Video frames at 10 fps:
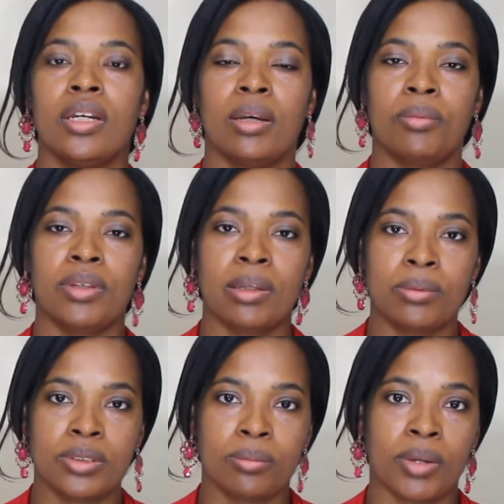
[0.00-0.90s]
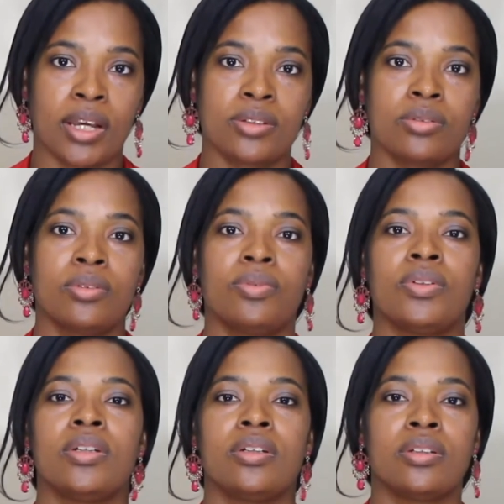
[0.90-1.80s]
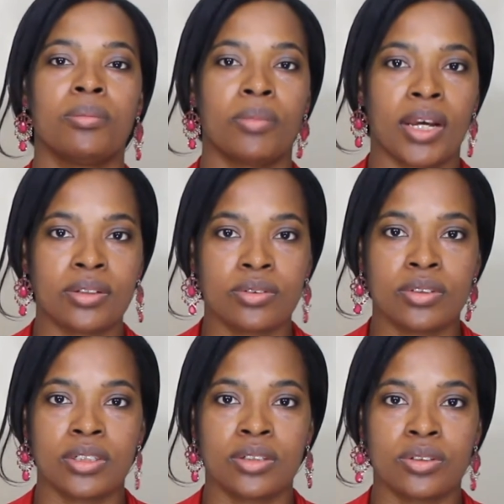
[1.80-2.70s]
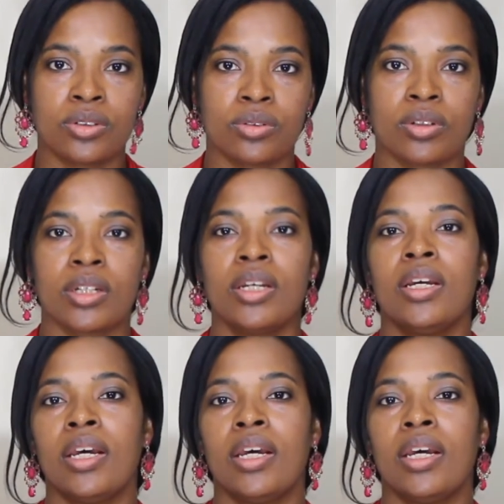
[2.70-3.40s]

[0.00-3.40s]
in being able to master the field, master the industry,